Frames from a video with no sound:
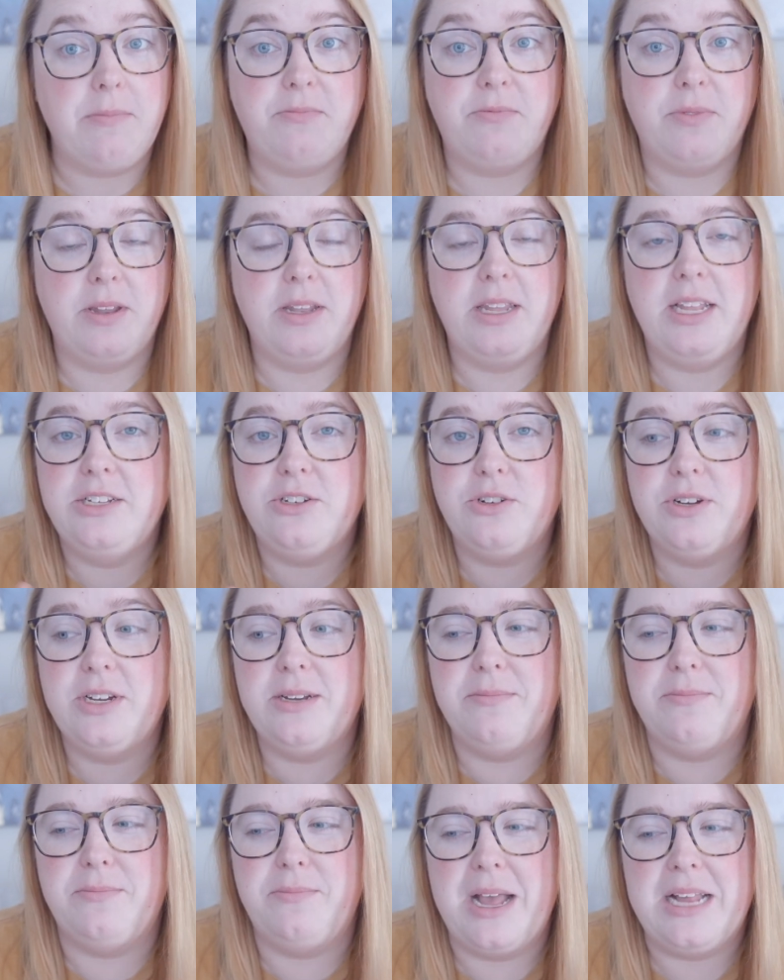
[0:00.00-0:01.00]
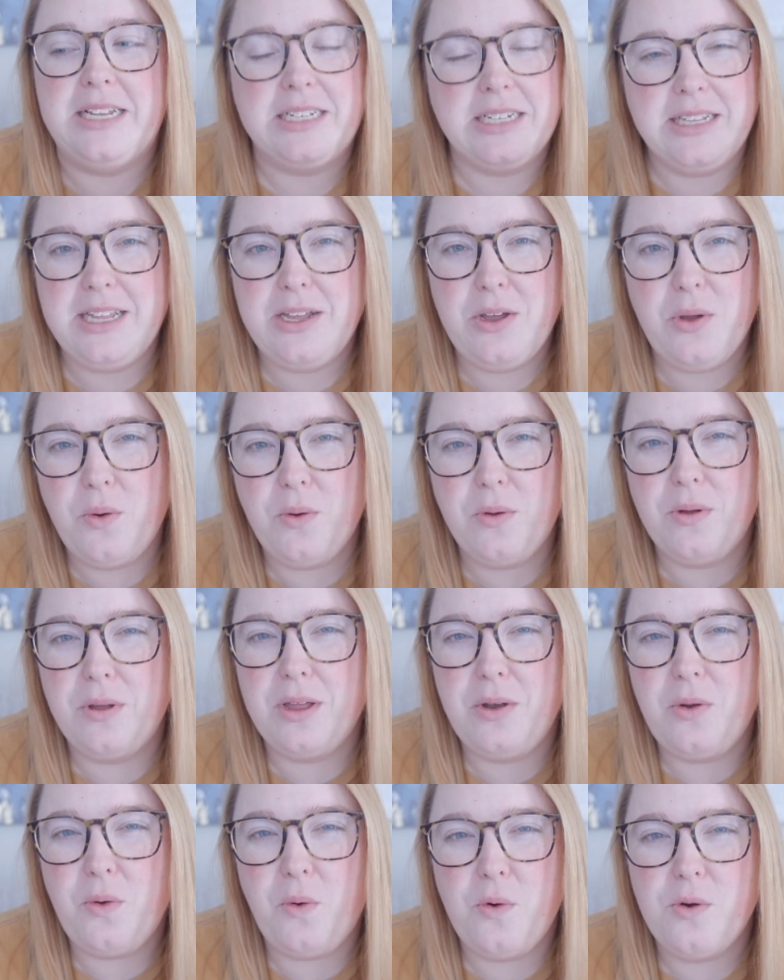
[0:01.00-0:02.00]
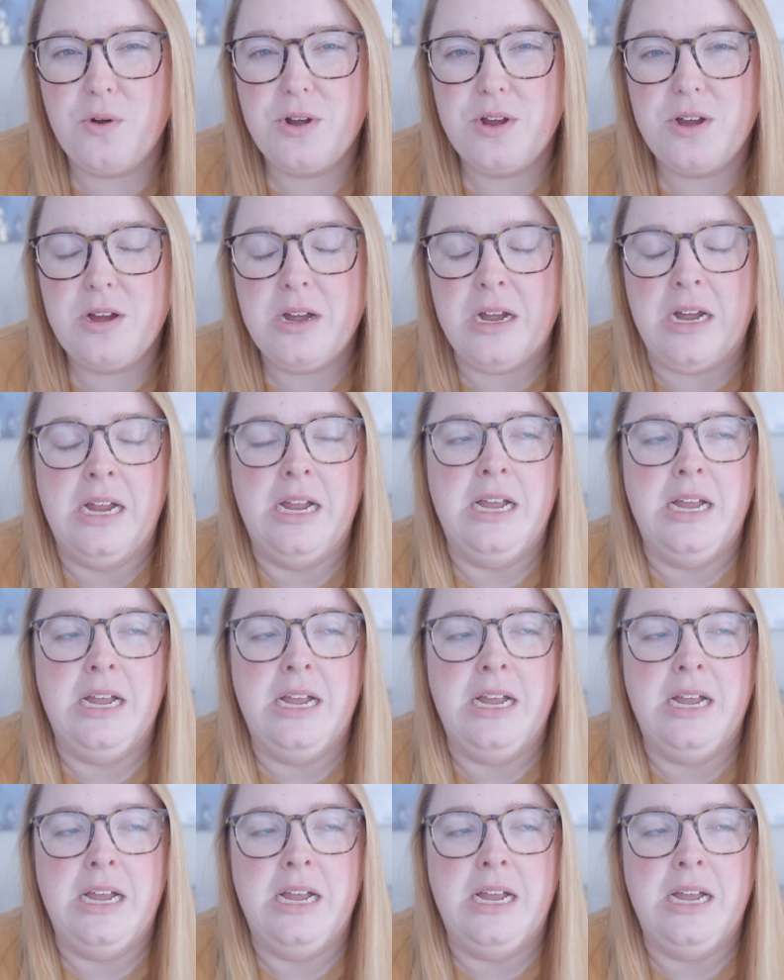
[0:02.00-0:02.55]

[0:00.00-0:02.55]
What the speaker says: these are in basically an order.